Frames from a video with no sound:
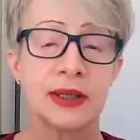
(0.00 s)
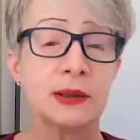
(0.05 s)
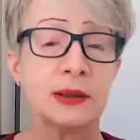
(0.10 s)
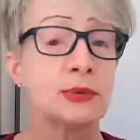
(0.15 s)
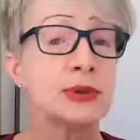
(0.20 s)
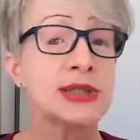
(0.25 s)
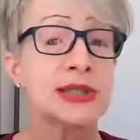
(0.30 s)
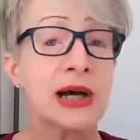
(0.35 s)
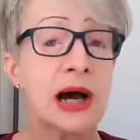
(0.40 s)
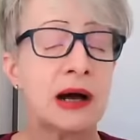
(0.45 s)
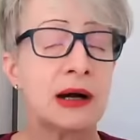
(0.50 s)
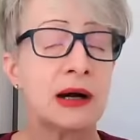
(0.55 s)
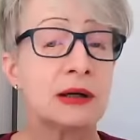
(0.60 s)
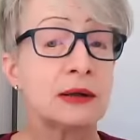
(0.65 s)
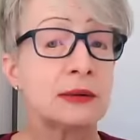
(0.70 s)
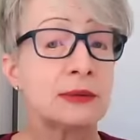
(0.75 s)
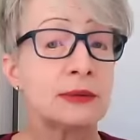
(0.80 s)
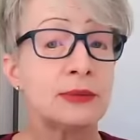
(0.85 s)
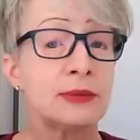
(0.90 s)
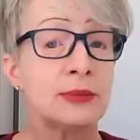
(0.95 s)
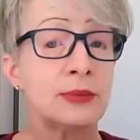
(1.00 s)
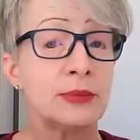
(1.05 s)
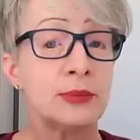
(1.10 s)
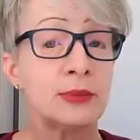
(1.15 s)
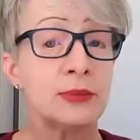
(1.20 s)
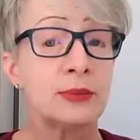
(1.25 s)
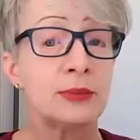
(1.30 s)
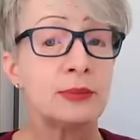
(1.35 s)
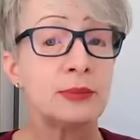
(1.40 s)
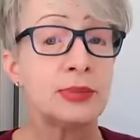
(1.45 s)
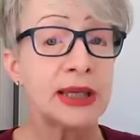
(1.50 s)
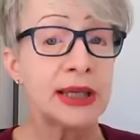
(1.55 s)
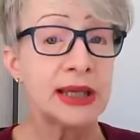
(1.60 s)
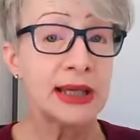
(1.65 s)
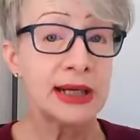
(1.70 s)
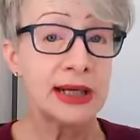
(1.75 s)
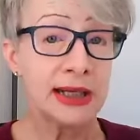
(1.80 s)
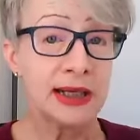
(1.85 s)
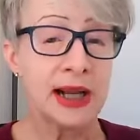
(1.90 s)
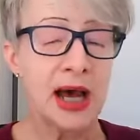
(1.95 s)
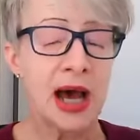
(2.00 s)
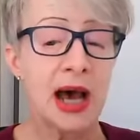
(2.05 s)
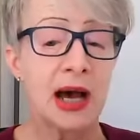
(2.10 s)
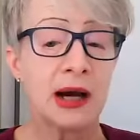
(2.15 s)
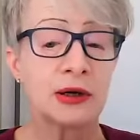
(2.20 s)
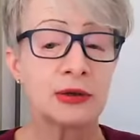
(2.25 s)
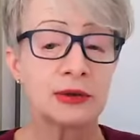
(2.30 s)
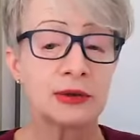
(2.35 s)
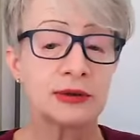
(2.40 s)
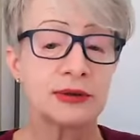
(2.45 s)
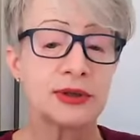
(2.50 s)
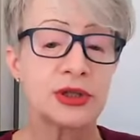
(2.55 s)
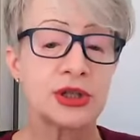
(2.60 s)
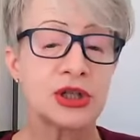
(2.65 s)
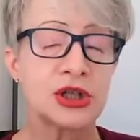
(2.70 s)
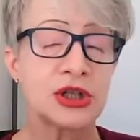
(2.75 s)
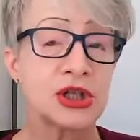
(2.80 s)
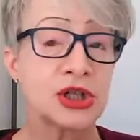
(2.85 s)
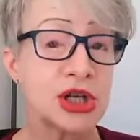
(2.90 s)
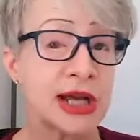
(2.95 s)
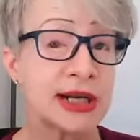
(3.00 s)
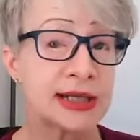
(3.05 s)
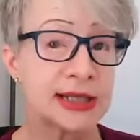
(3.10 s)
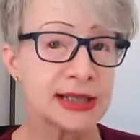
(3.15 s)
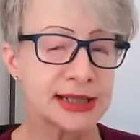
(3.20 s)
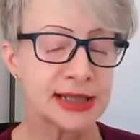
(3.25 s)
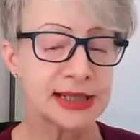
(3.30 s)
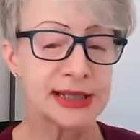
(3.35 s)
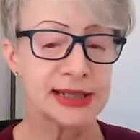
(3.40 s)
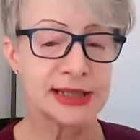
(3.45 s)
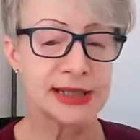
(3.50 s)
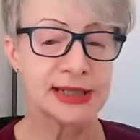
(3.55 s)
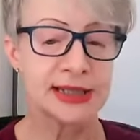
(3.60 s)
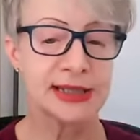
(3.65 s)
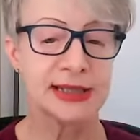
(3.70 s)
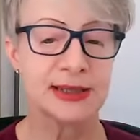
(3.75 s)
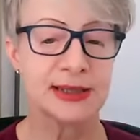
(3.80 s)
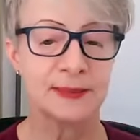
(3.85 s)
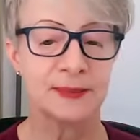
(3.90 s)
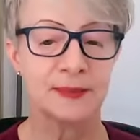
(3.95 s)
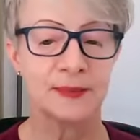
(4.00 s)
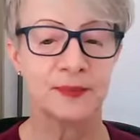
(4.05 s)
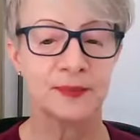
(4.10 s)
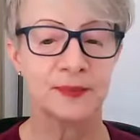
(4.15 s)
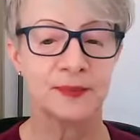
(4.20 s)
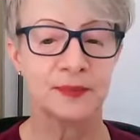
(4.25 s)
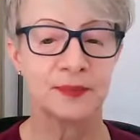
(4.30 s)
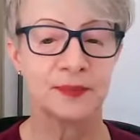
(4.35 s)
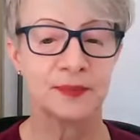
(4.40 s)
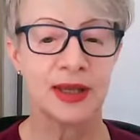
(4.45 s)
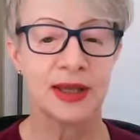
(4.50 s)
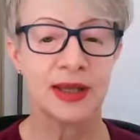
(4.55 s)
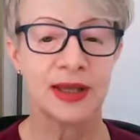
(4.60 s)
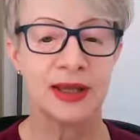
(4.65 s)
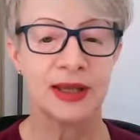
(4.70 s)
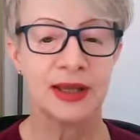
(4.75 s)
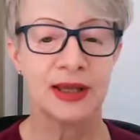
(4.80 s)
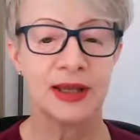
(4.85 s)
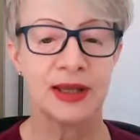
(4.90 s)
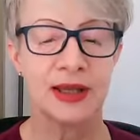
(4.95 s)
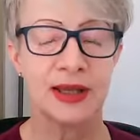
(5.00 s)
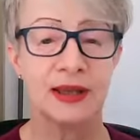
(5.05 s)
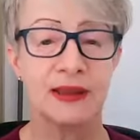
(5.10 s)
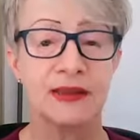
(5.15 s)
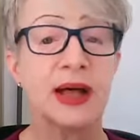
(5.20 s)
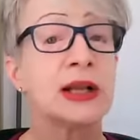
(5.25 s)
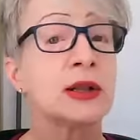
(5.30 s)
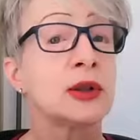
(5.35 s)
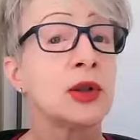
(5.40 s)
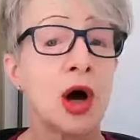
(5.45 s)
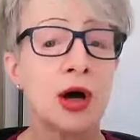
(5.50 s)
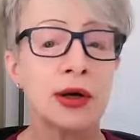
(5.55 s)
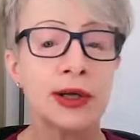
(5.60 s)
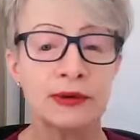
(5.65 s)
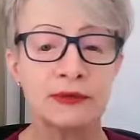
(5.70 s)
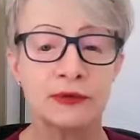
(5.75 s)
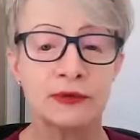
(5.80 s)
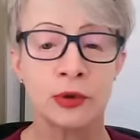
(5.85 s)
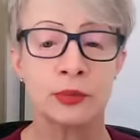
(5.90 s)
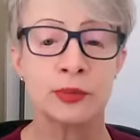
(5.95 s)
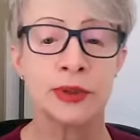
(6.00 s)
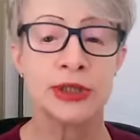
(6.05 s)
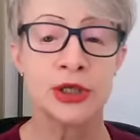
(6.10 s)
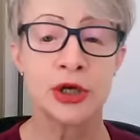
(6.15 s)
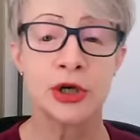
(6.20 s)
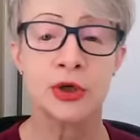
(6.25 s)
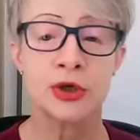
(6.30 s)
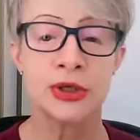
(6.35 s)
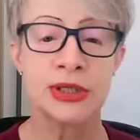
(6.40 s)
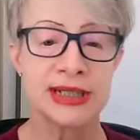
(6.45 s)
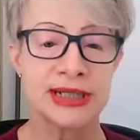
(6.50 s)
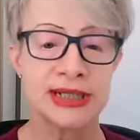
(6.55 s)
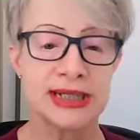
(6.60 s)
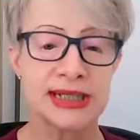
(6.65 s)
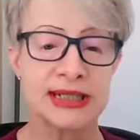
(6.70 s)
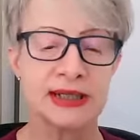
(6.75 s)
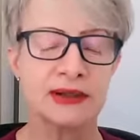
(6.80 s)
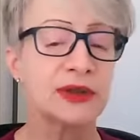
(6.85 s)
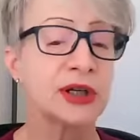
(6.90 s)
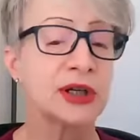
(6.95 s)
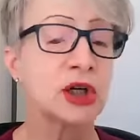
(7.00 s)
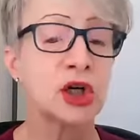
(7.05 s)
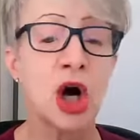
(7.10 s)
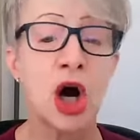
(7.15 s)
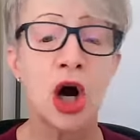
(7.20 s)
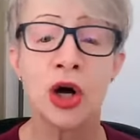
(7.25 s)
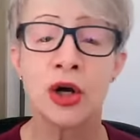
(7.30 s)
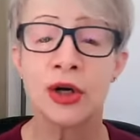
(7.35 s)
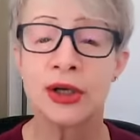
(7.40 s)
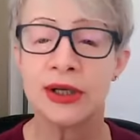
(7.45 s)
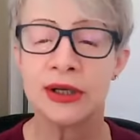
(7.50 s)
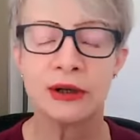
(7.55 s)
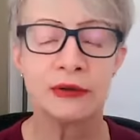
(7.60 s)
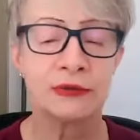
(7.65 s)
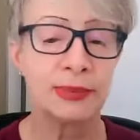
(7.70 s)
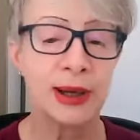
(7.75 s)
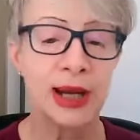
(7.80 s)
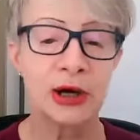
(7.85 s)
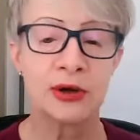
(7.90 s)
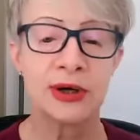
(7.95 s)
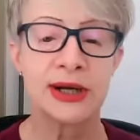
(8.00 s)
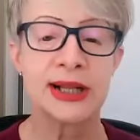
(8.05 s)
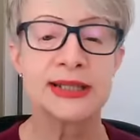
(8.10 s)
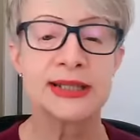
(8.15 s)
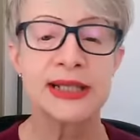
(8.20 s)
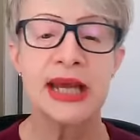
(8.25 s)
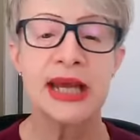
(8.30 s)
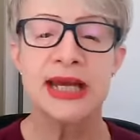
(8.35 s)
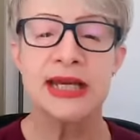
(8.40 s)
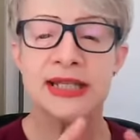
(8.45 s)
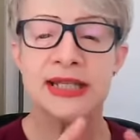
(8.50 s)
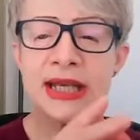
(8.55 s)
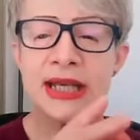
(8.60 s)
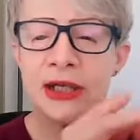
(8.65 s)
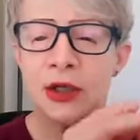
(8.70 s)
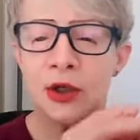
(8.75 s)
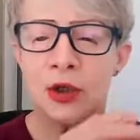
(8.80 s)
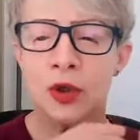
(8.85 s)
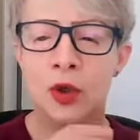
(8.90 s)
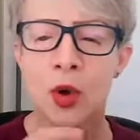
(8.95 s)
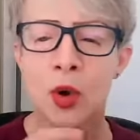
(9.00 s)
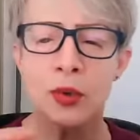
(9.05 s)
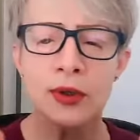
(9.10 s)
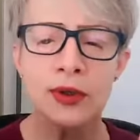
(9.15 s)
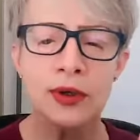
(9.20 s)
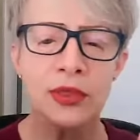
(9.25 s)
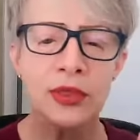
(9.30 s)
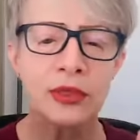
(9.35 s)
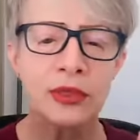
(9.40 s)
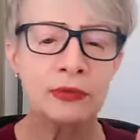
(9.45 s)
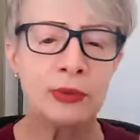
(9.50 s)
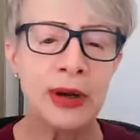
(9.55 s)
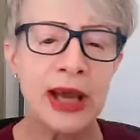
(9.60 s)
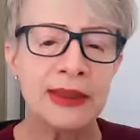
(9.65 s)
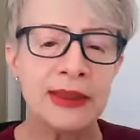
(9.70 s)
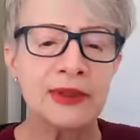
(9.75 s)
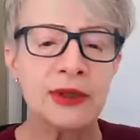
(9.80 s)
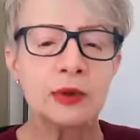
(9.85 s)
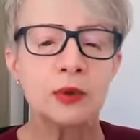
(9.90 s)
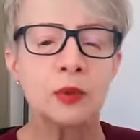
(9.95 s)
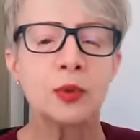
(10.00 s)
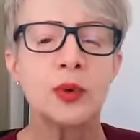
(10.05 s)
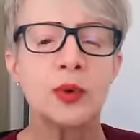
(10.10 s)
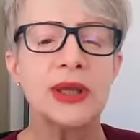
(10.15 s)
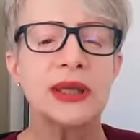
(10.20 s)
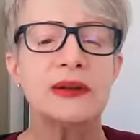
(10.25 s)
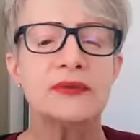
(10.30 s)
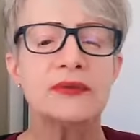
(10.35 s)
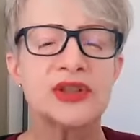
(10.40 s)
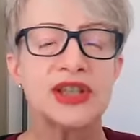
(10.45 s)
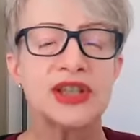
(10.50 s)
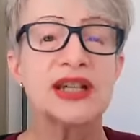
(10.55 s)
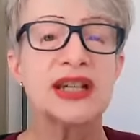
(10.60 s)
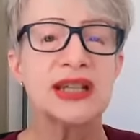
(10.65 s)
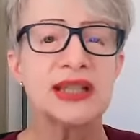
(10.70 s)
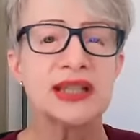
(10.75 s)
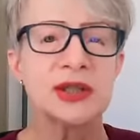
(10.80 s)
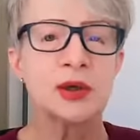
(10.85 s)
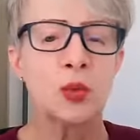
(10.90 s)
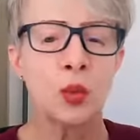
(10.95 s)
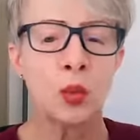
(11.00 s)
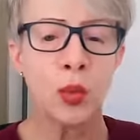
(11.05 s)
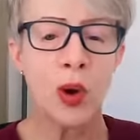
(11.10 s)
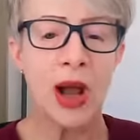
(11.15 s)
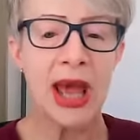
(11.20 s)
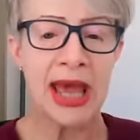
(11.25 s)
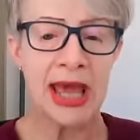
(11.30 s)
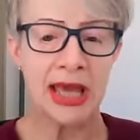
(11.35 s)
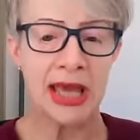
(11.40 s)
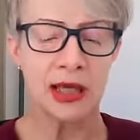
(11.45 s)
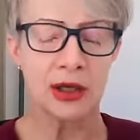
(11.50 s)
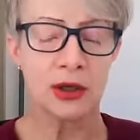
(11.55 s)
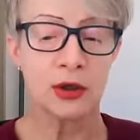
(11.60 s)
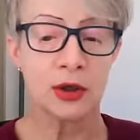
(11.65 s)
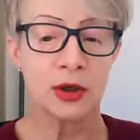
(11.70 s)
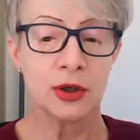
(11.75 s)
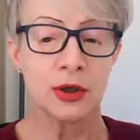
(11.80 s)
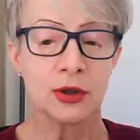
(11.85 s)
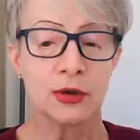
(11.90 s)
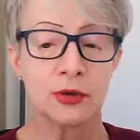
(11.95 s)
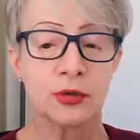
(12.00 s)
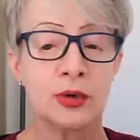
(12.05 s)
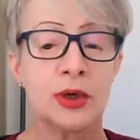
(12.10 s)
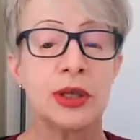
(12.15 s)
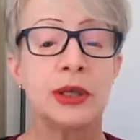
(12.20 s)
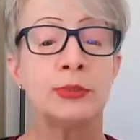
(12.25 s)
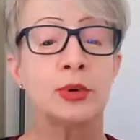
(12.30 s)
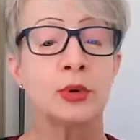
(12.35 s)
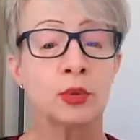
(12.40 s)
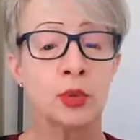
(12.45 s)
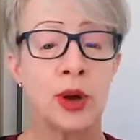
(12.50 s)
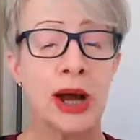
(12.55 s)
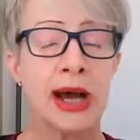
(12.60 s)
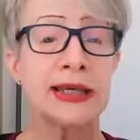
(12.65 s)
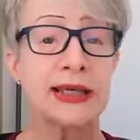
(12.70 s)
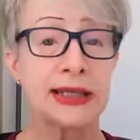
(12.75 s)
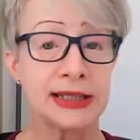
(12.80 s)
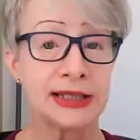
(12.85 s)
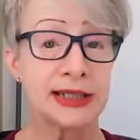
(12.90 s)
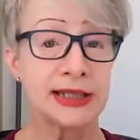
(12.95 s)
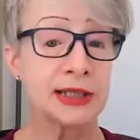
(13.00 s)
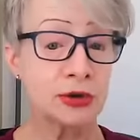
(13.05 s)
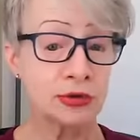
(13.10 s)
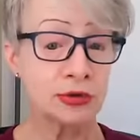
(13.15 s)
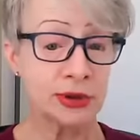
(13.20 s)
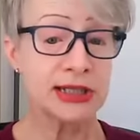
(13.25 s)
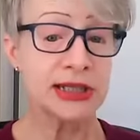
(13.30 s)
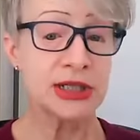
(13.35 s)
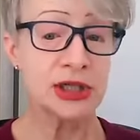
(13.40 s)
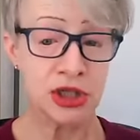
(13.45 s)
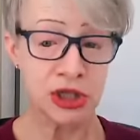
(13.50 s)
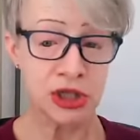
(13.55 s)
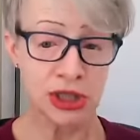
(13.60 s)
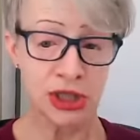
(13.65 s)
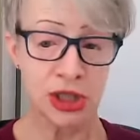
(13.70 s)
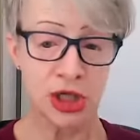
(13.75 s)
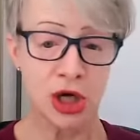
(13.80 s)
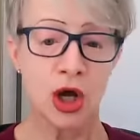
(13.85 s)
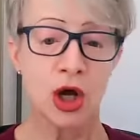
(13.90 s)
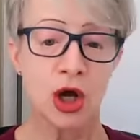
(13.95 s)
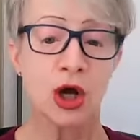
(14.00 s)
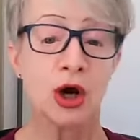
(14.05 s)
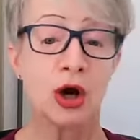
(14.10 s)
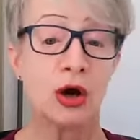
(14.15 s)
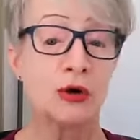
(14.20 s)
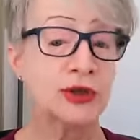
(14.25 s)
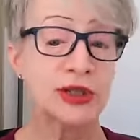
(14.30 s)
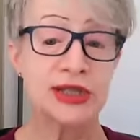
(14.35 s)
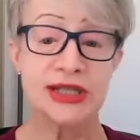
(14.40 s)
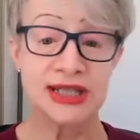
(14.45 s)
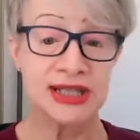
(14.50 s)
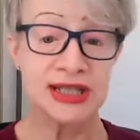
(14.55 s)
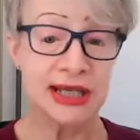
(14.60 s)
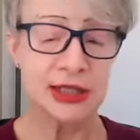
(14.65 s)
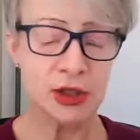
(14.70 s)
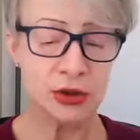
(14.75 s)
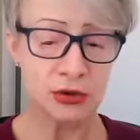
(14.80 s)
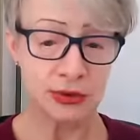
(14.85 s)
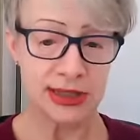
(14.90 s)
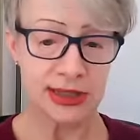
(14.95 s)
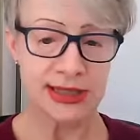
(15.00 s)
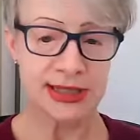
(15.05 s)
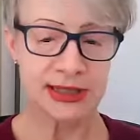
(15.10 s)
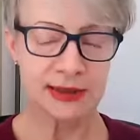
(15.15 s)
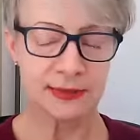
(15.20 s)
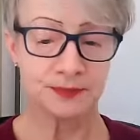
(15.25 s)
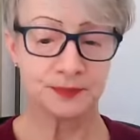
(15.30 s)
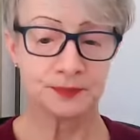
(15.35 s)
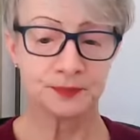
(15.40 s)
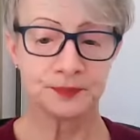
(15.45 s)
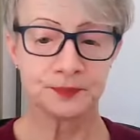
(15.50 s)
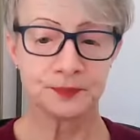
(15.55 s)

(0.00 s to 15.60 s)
It was our beginning, our Genesis. That longing for a return to Eden, the Garden of Paradise, is like a golden thread that weaves its way through Hebrew writings and tradition over the centuries.